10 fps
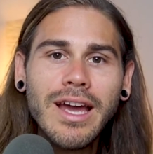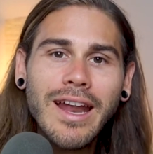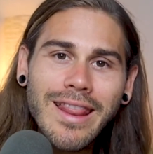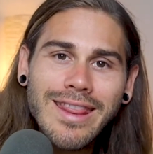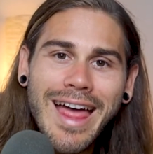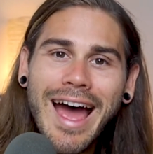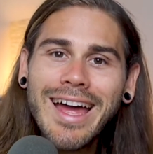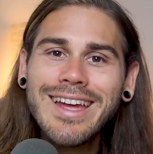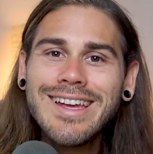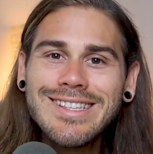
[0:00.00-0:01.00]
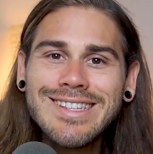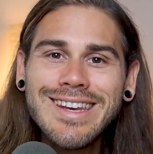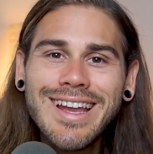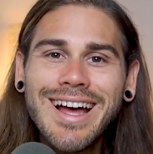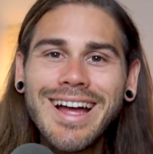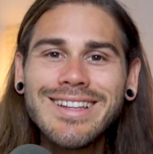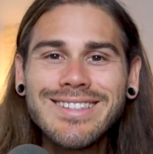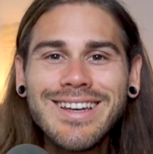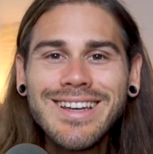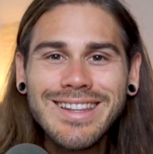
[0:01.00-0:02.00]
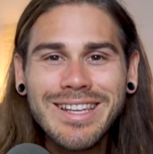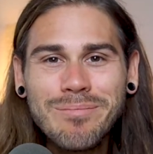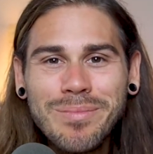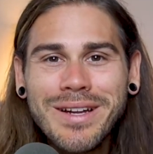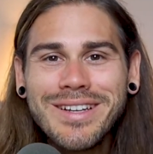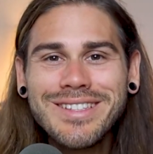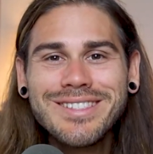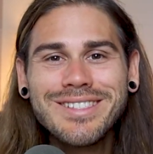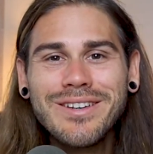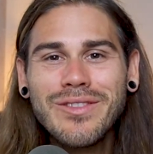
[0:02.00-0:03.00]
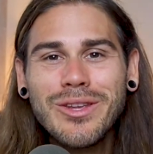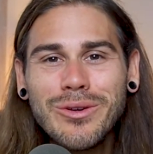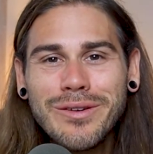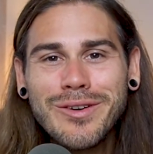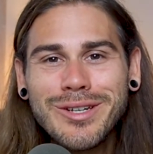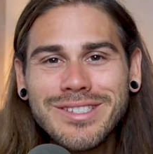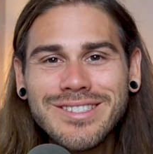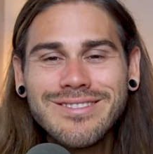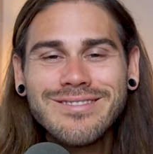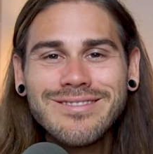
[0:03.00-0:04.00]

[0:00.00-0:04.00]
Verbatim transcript: And that is not the abundance of the universe.